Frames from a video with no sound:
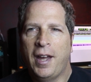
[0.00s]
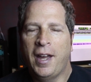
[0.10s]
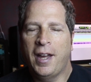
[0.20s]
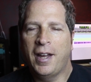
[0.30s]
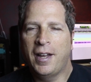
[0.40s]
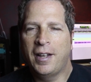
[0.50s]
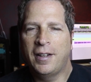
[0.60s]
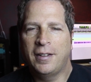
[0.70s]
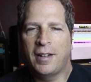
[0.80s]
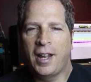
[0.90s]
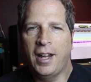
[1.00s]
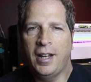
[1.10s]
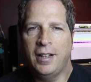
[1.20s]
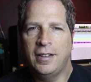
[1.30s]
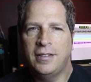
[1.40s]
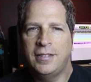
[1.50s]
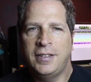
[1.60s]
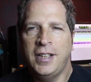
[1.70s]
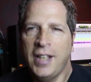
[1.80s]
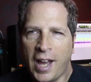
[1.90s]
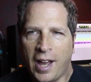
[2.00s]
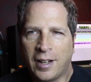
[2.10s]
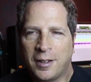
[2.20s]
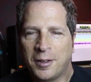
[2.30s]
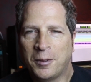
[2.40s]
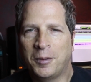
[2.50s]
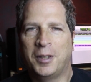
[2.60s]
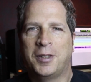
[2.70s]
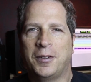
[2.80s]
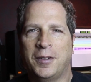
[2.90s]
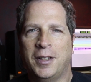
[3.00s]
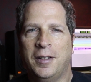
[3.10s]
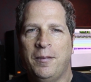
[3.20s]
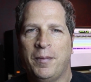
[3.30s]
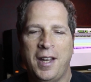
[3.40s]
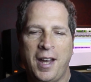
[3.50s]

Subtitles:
and a TEAC reel-to-reel,